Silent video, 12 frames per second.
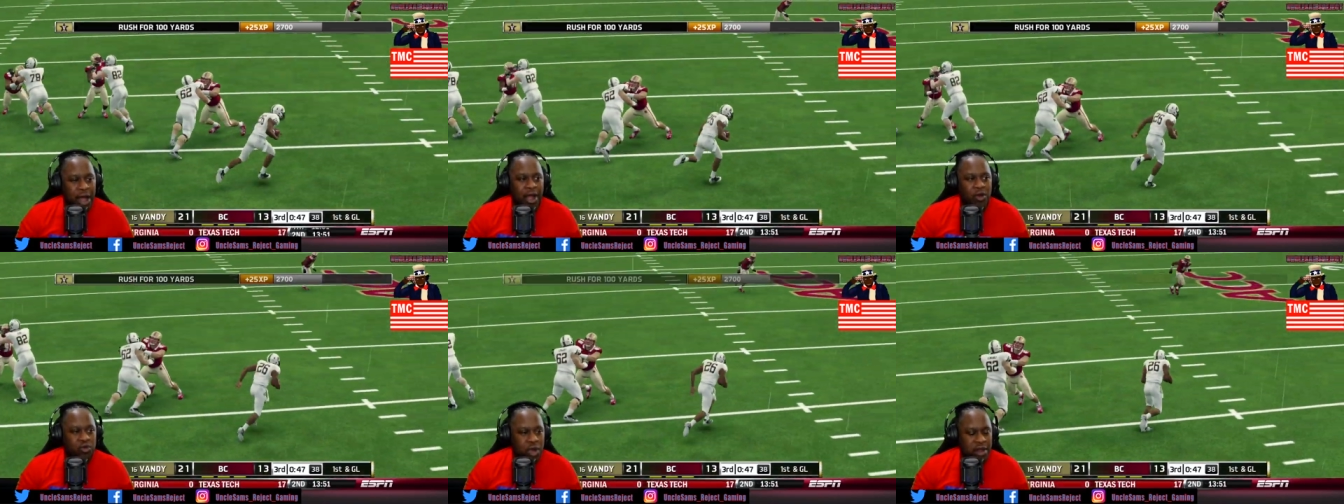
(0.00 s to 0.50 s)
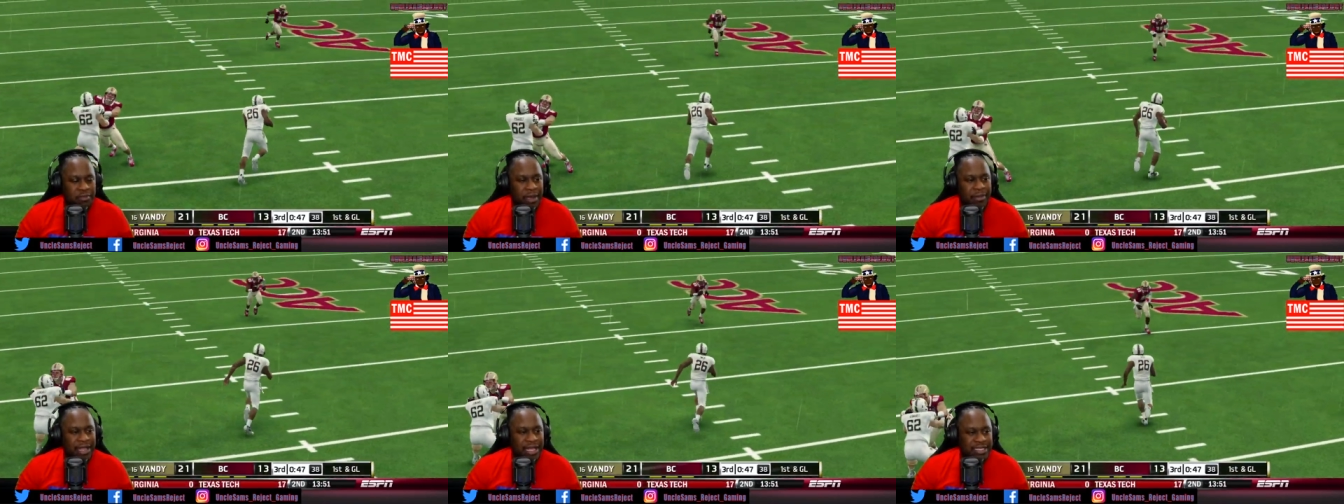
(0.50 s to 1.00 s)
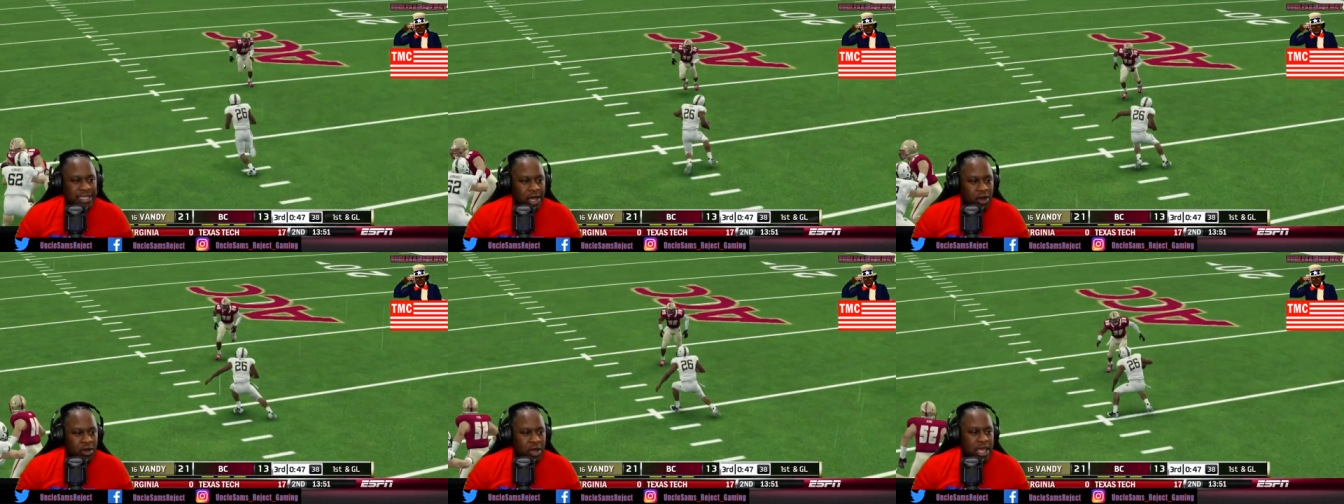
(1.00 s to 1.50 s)
But what a run, baby.
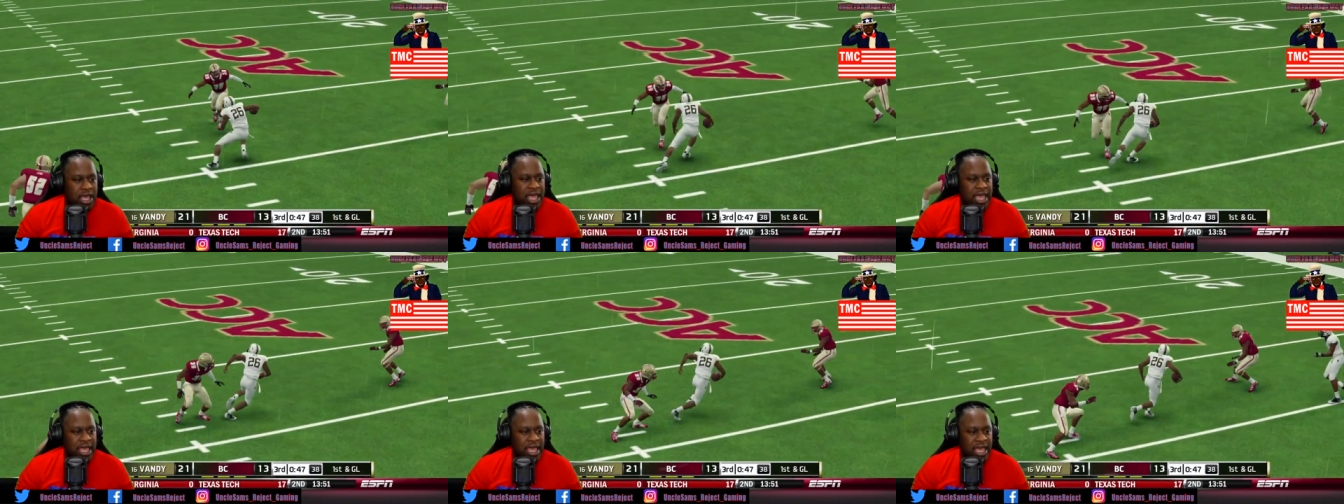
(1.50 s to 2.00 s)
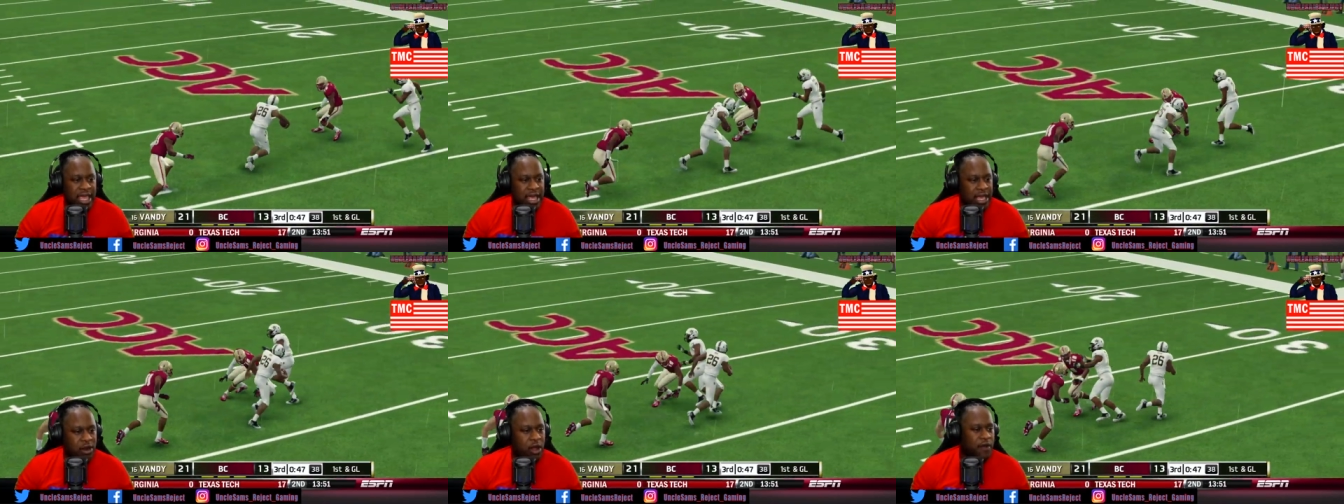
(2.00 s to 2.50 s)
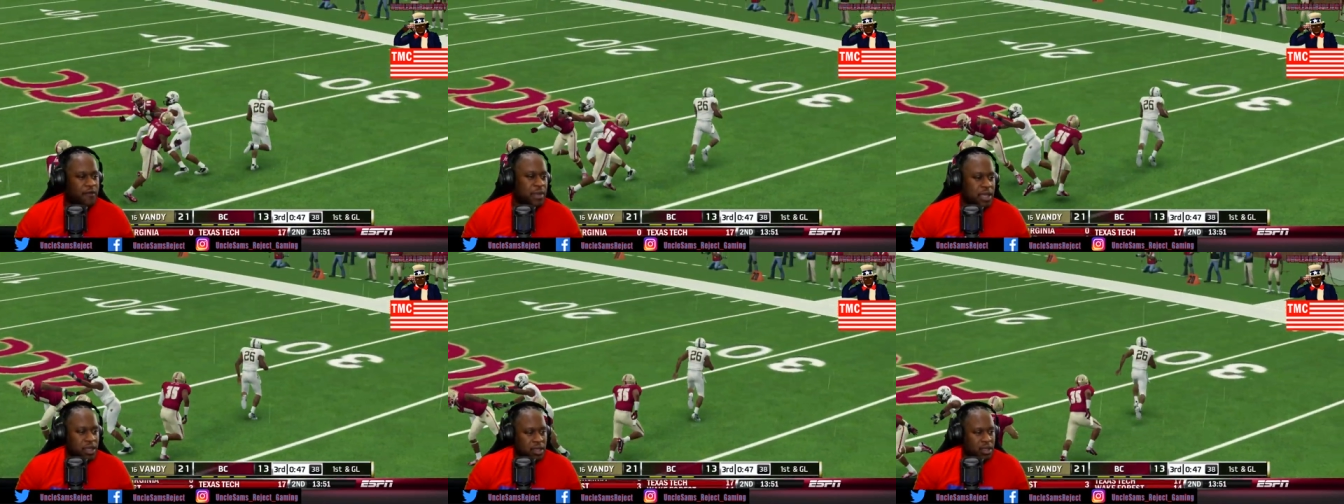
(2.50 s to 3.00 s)
Let's go. Eh, eh, get
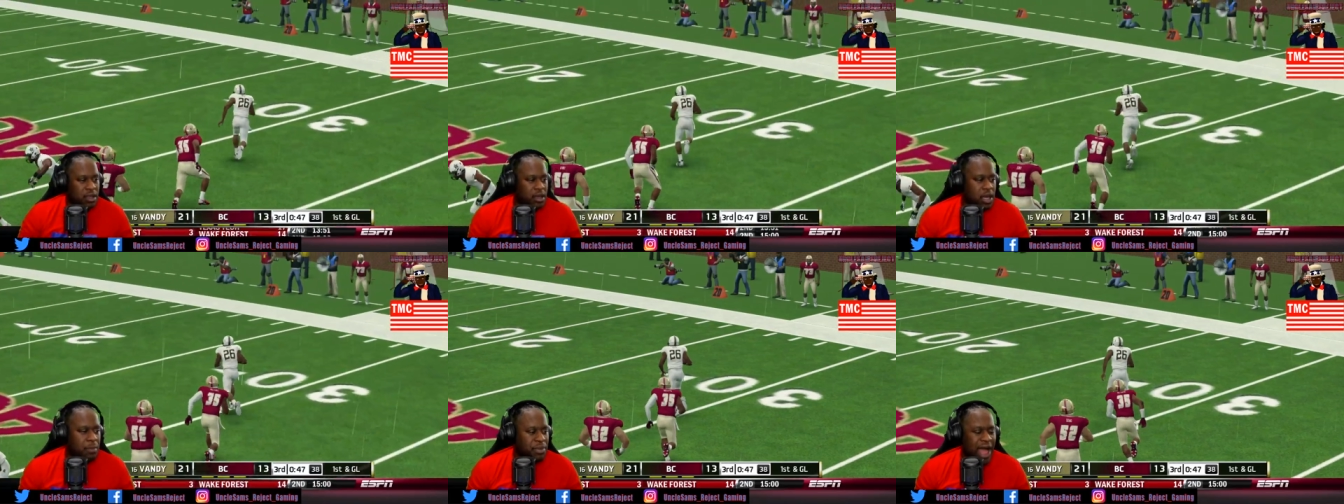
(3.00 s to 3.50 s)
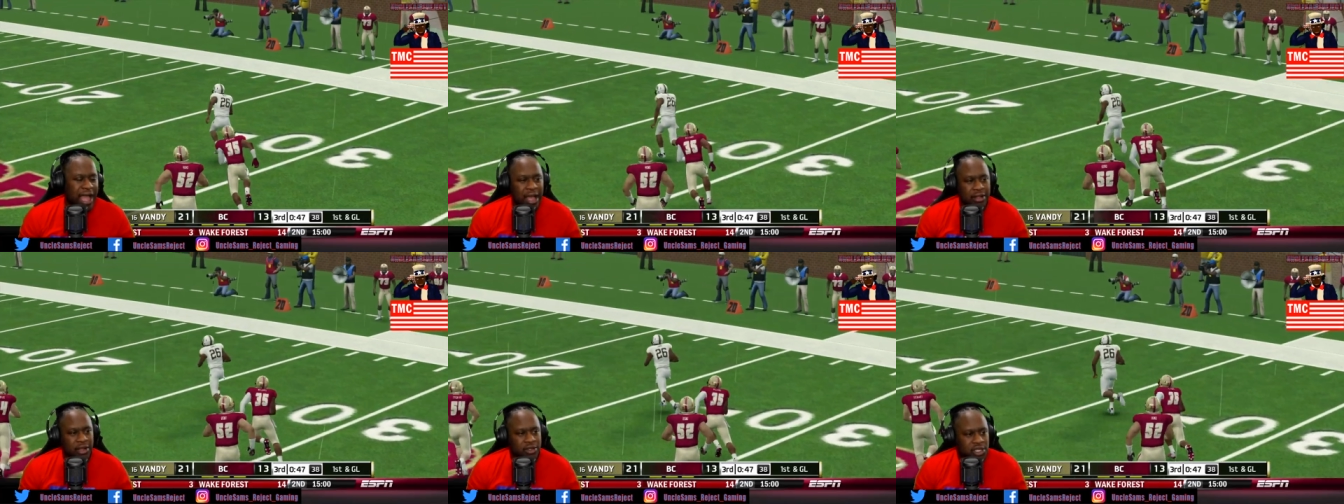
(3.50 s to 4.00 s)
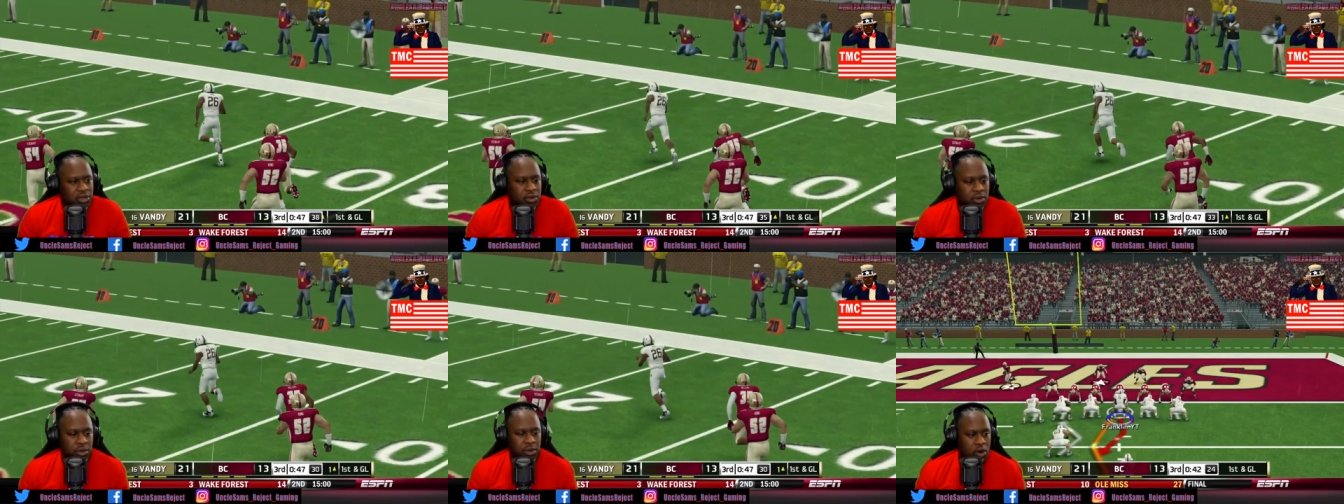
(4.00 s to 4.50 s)
off me. Good block out
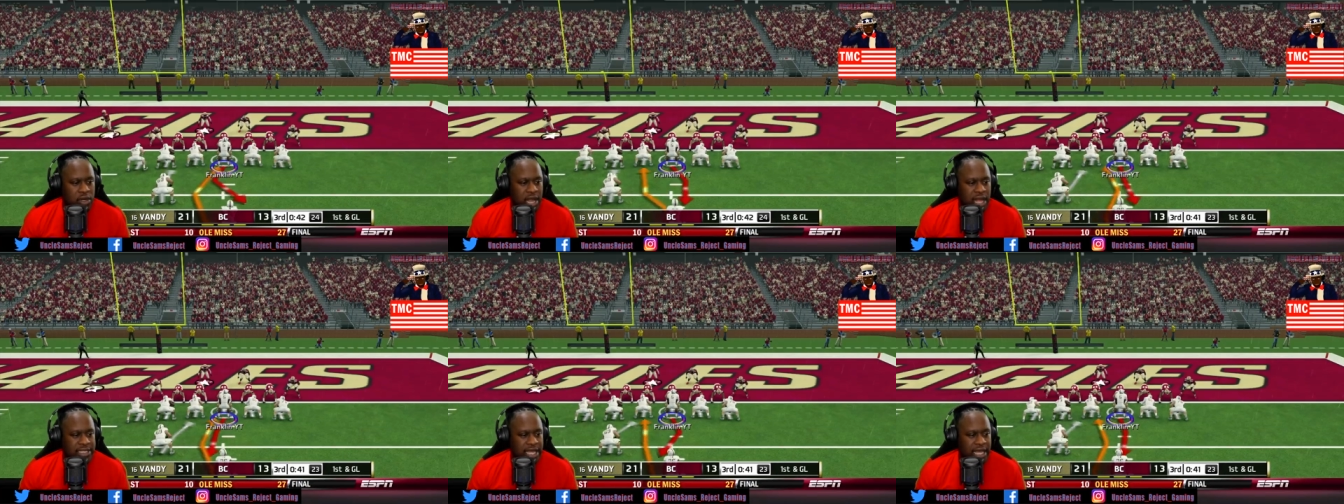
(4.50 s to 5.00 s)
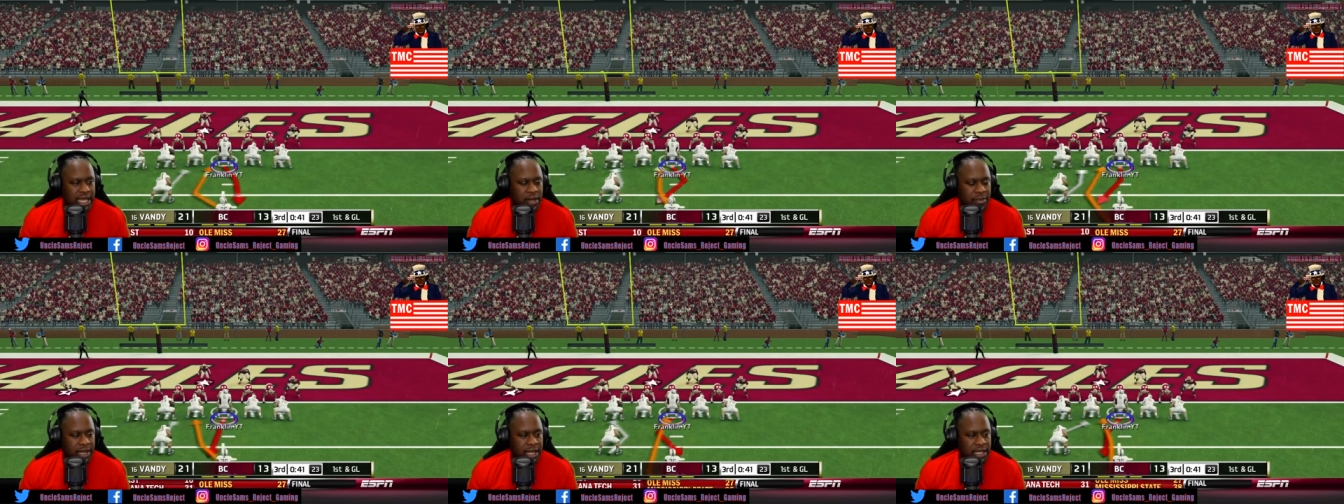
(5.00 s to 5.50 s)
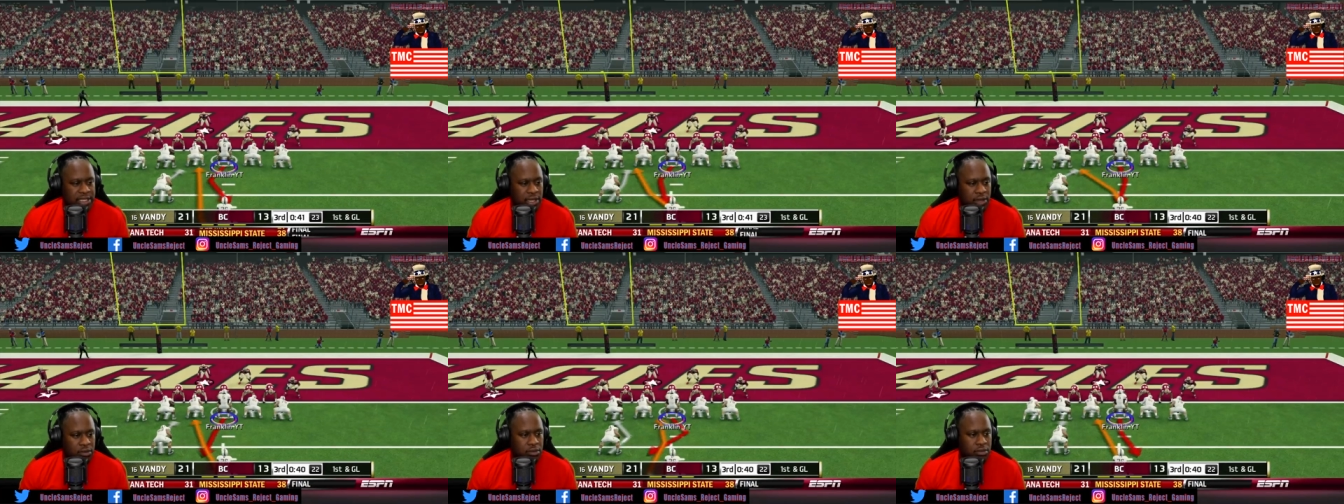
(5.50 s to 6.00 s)
there, too. Go on reward Dante and get him in
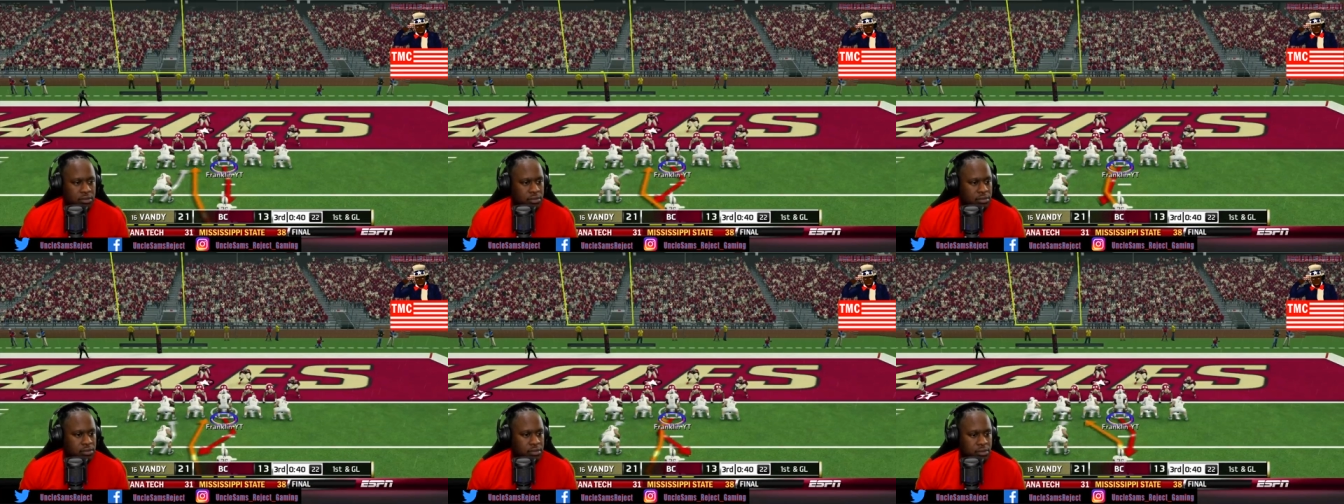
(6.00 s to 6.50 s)
the end zone.